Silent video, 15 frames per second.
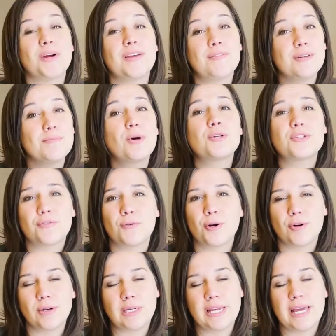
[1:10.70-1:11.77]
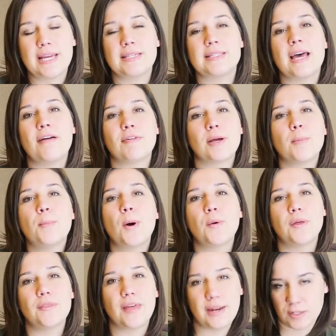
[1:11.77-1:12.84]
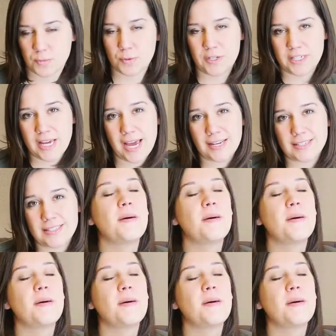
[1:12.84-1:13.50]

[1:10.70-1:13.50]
even most 401ks have a component that is pre-tax.